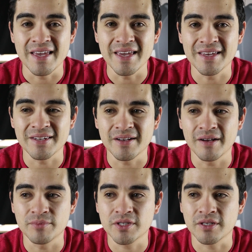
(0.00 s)
And
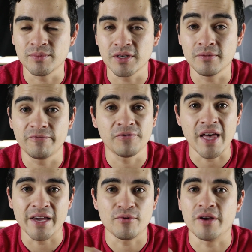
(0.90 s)
I'm just going to be
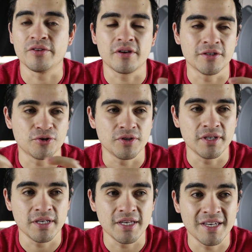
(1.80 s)
flying around the
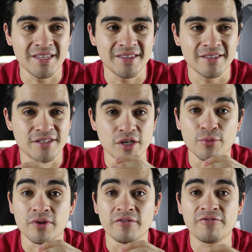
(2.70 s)
country in
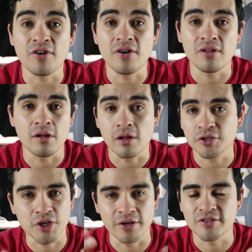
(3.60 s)
summer and fall.
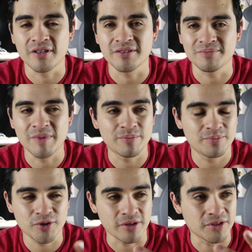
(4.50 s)
I'm
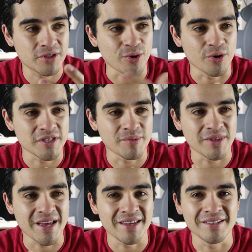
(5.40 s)
sure I'll story some
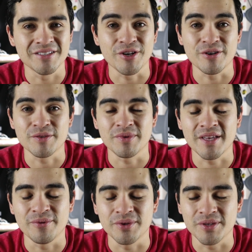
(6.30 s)
of that and share some of
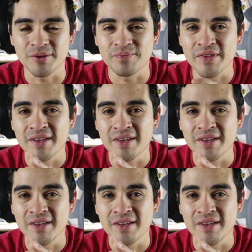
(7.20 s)
that with you.